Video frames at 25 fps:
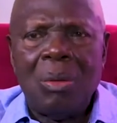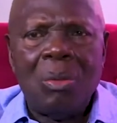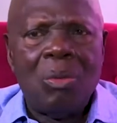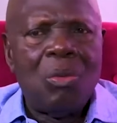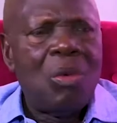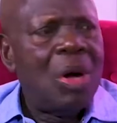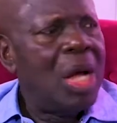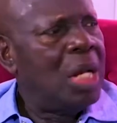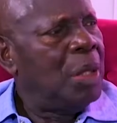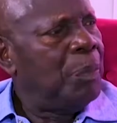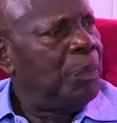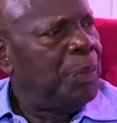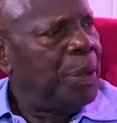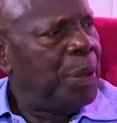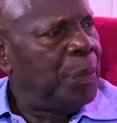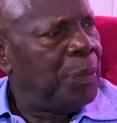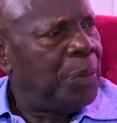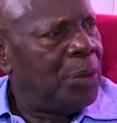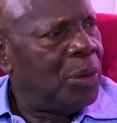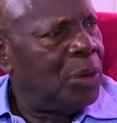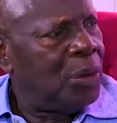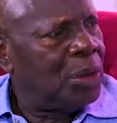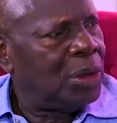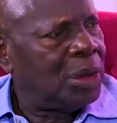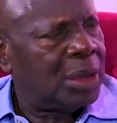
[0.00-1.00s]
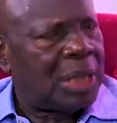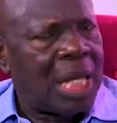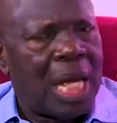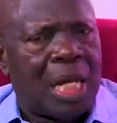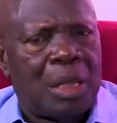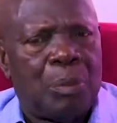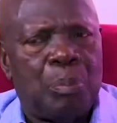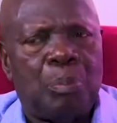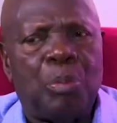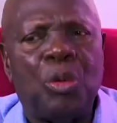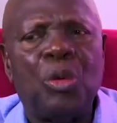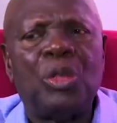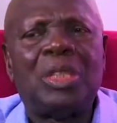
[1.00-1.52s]
when people
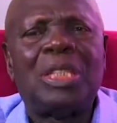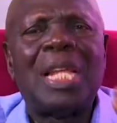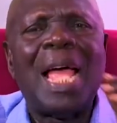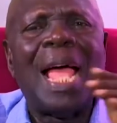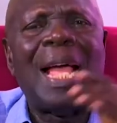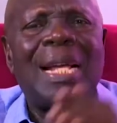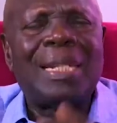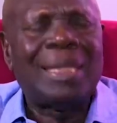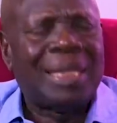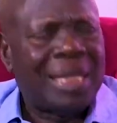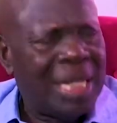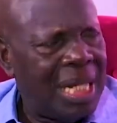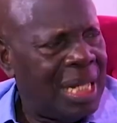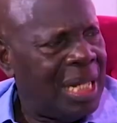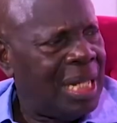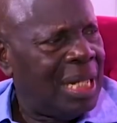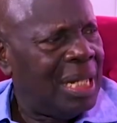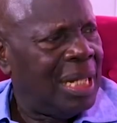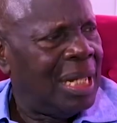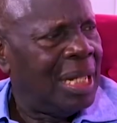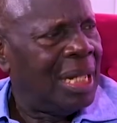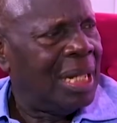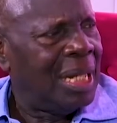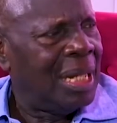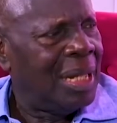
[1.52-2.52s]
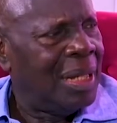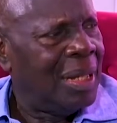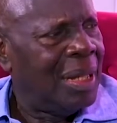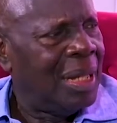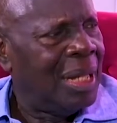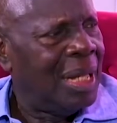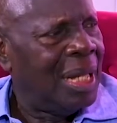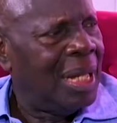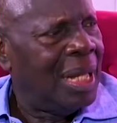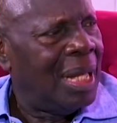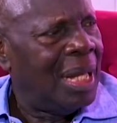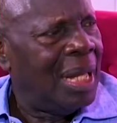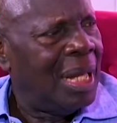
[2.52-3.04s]
start protecting
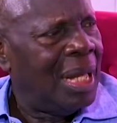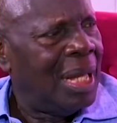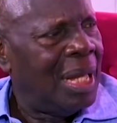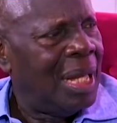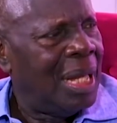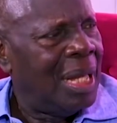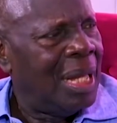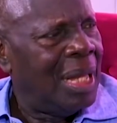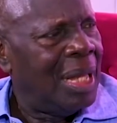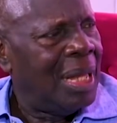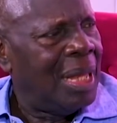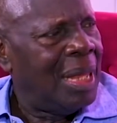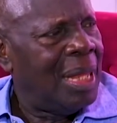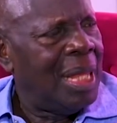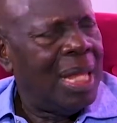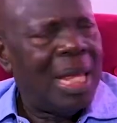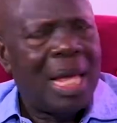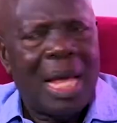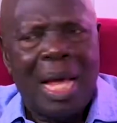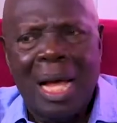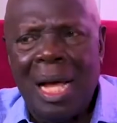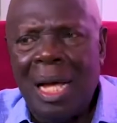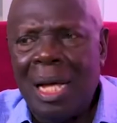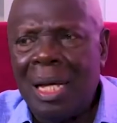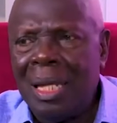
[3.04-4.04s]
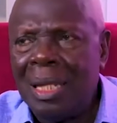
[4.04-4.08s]
their,